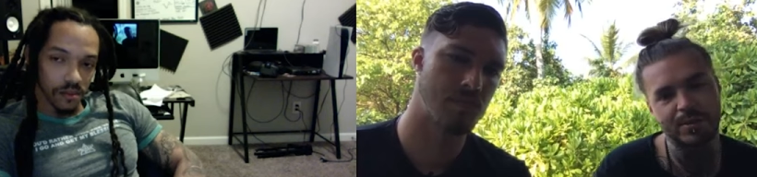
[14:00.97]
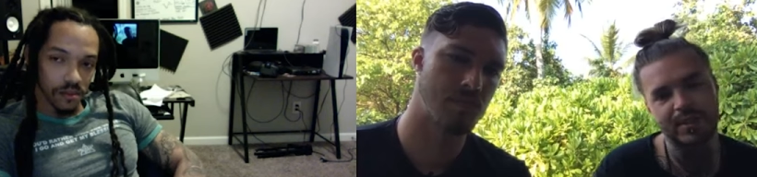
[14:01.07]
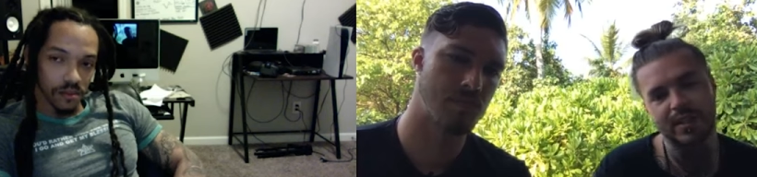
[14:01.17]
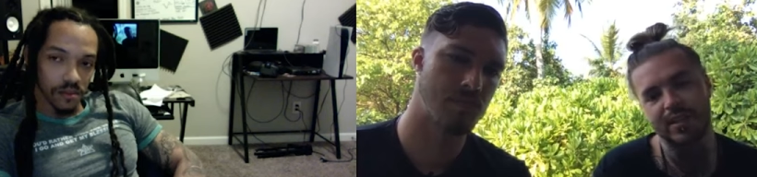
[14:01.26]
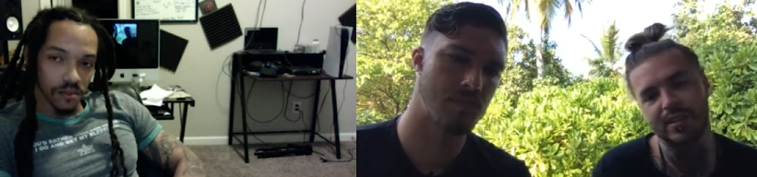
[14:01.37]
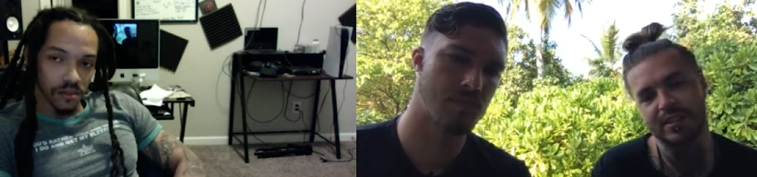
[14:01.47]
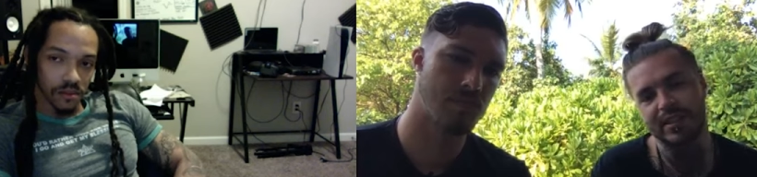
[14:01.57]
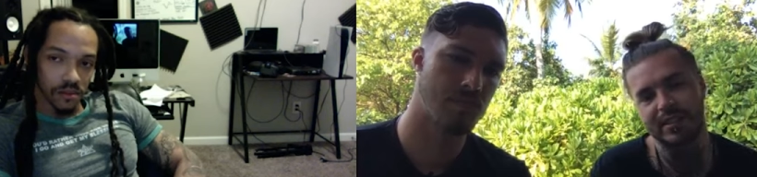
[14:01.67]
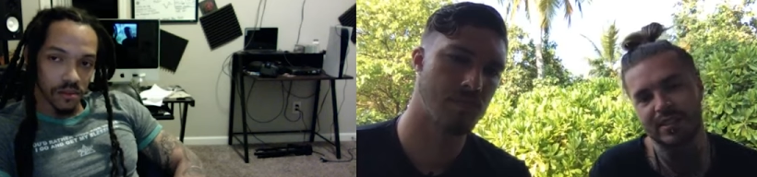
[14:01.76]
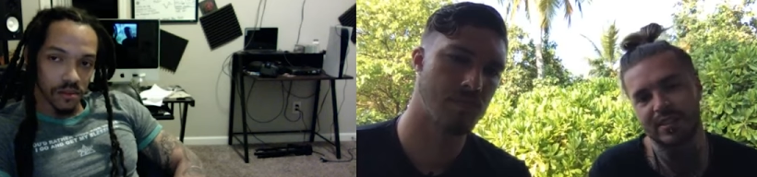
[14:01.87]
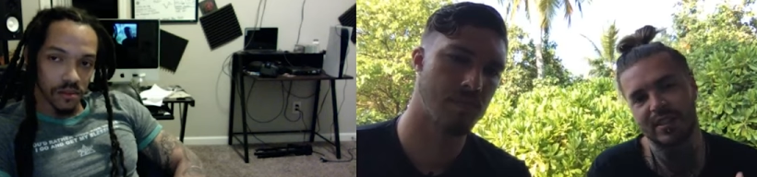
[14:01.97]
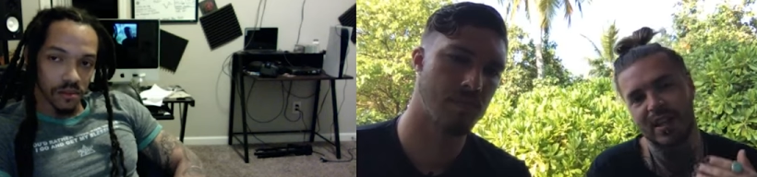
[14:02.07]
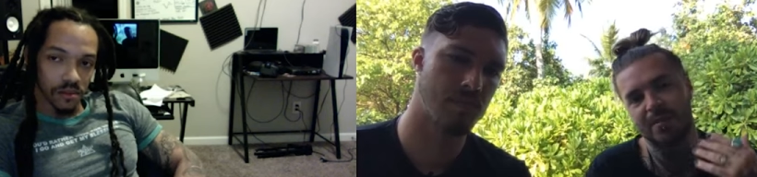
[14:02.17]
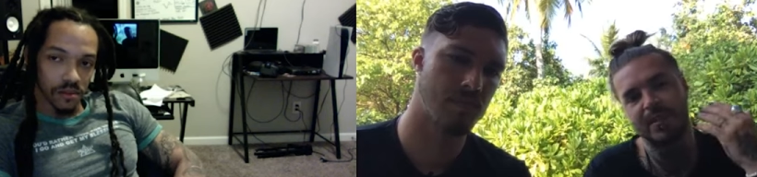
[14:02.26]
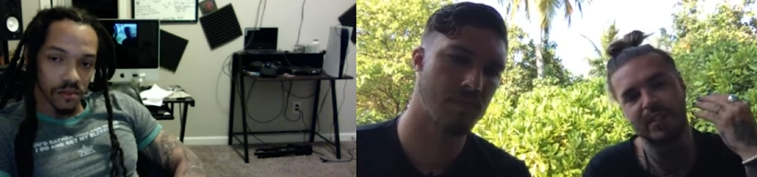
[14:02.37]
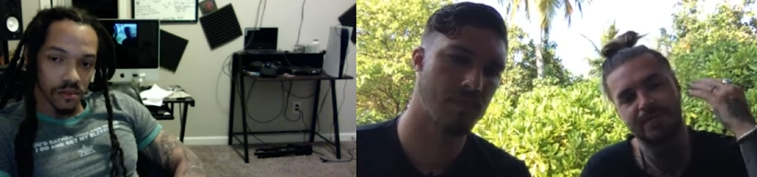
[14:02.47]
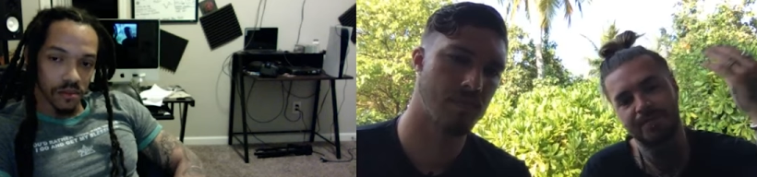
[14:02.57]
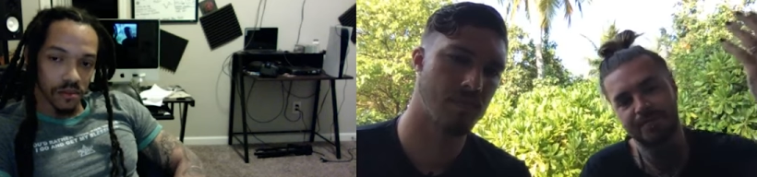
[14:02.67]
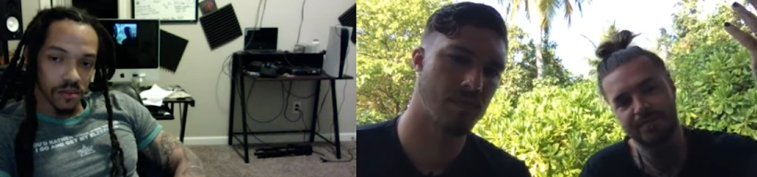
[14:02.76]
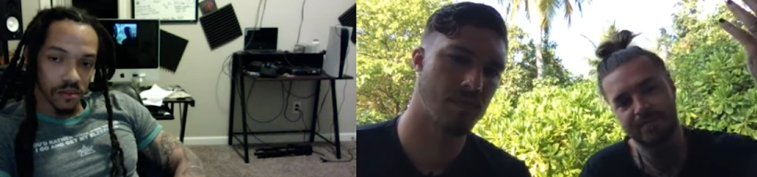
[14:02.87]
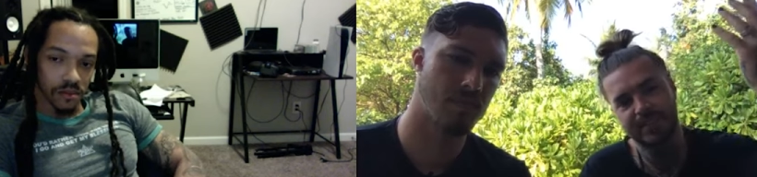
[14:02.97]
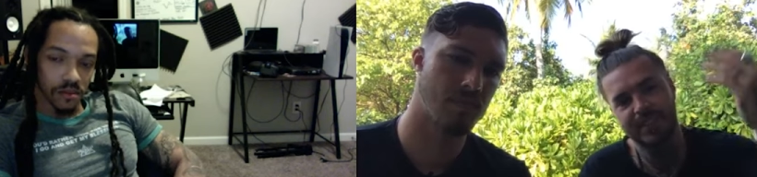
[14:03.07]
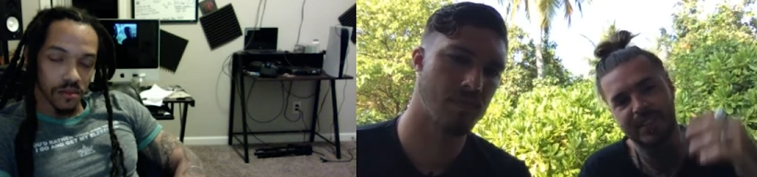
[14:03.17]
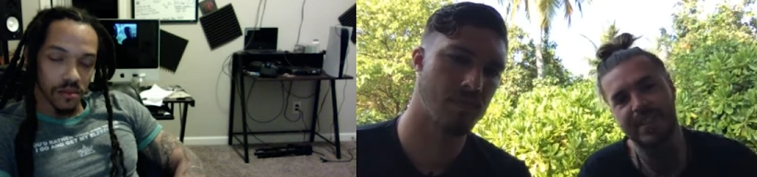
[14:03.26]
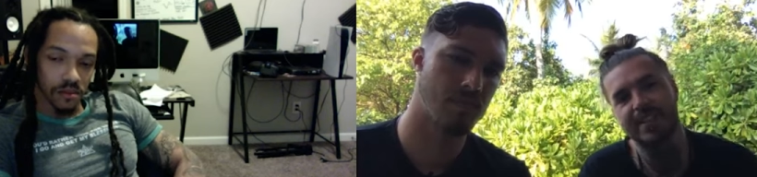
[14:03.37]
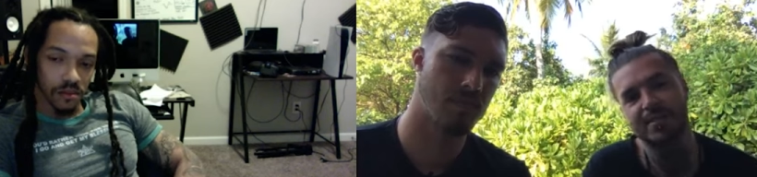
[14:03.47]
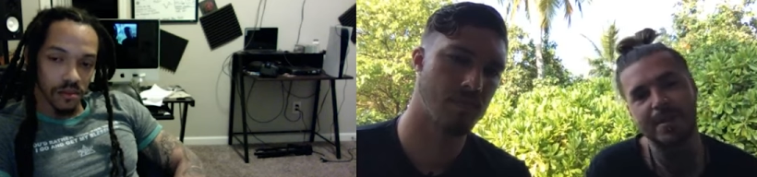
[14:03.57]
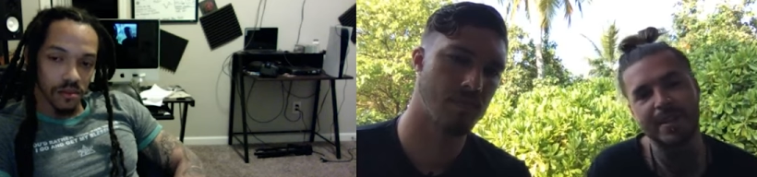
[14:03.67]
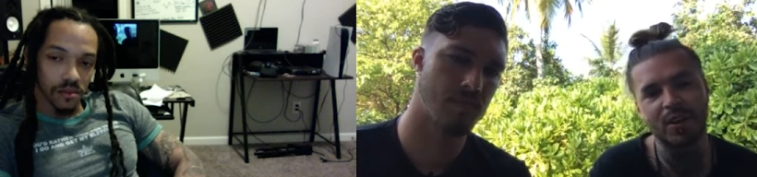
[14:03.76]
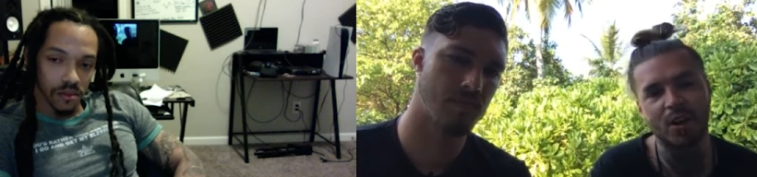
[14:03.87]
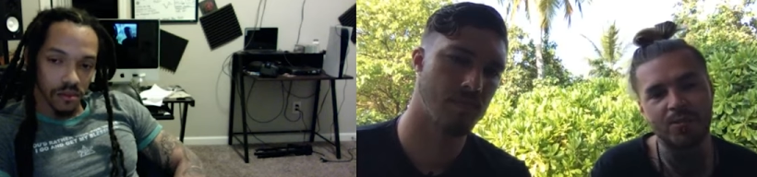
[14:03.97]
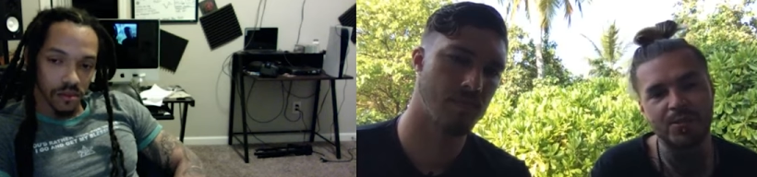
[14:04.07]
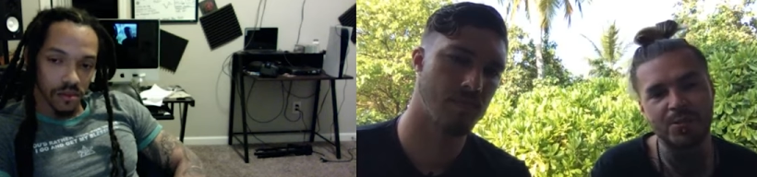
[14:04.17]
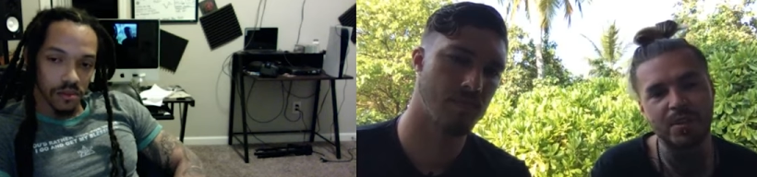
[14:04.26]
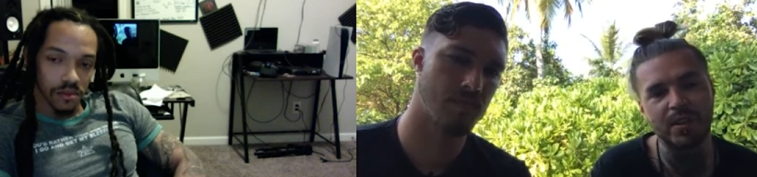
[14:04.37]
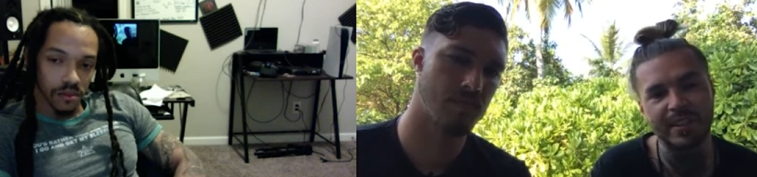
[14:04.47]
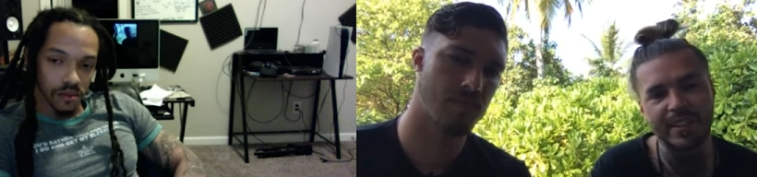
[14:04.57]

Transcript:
Speaker 1: because it's, I mean, it's making all of us money.